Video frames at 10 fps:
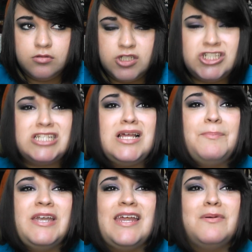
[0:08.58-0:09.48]
Shut
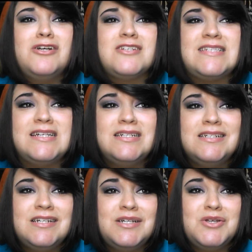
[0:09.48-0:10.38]
up, neighbors.
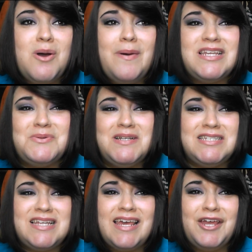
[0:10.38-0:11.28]
Nobody
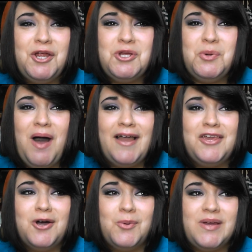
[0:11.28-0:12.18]
wants to hear you whack
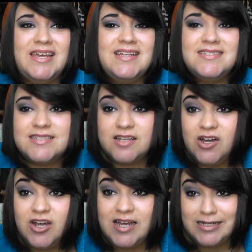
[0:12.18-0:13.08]
your weeds.
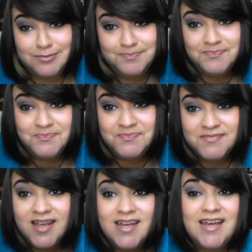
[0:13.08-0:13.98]
Okay.
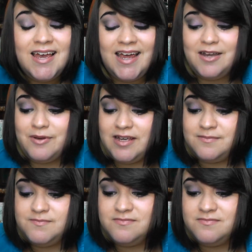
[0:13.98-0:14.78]
Anyway,